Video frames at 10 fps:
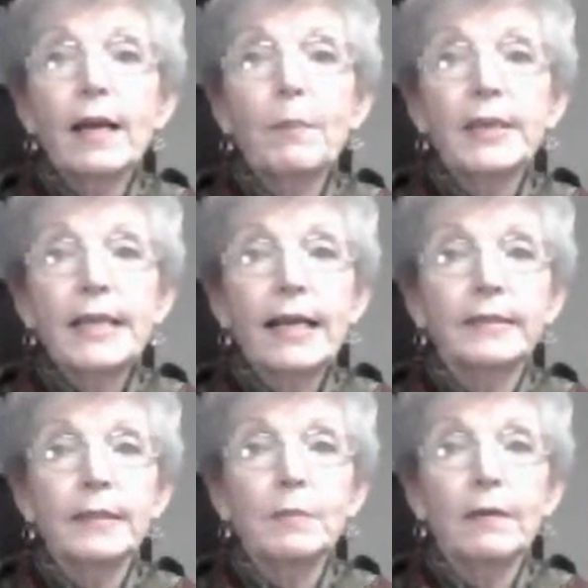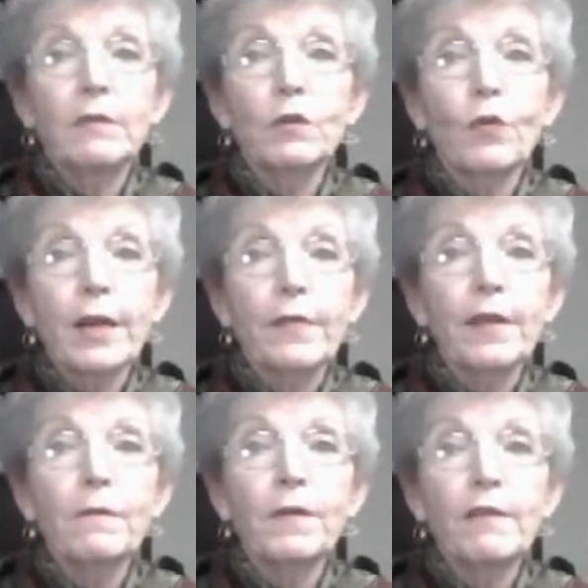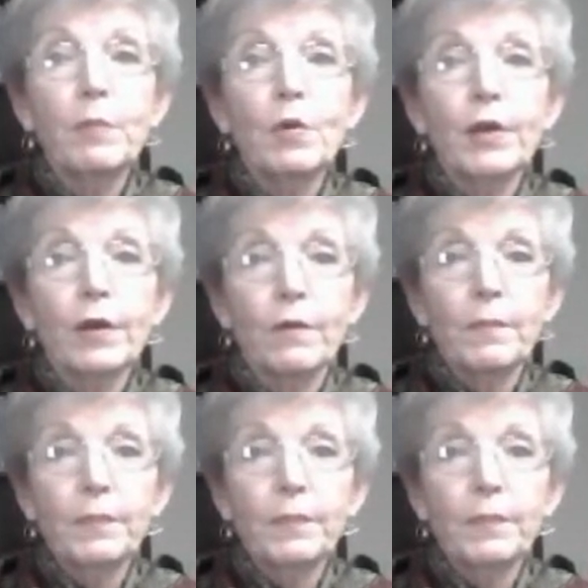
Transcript: a potassium level greater than 5.0.